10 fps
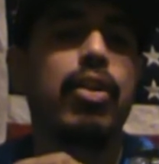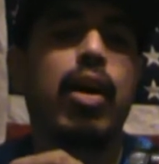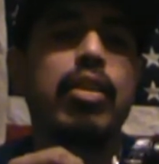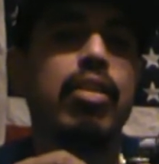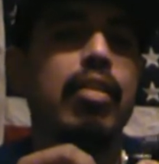
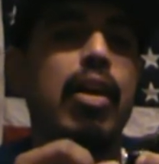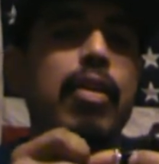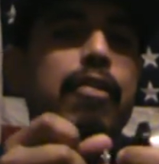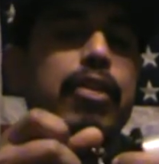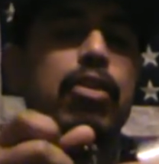just how
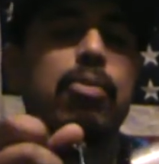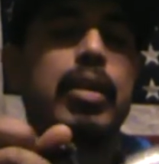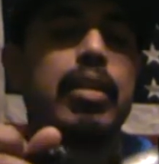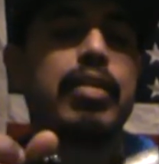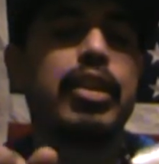it feels when
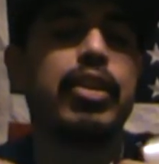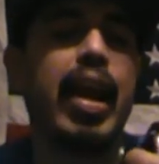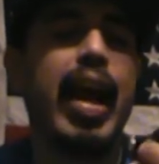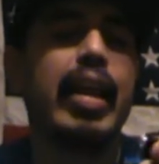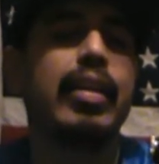it's in your
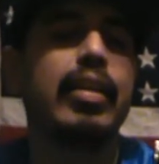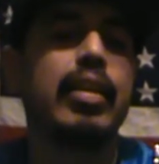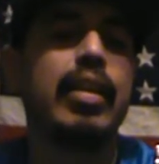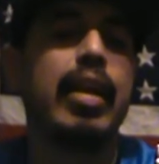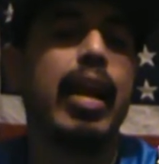hand.
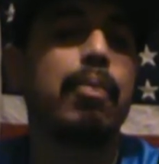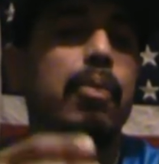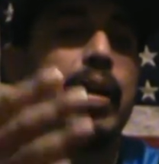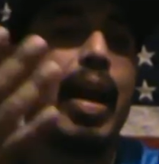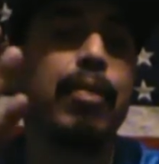And
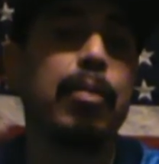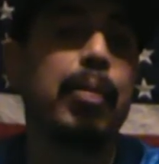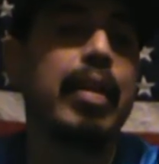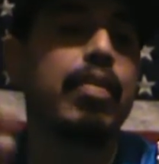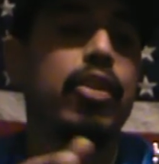we have to
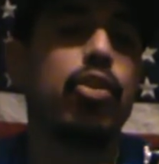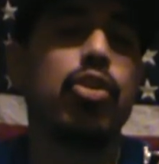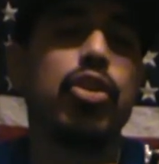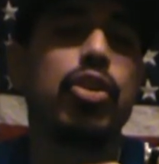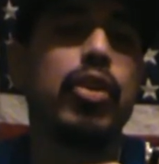place an order,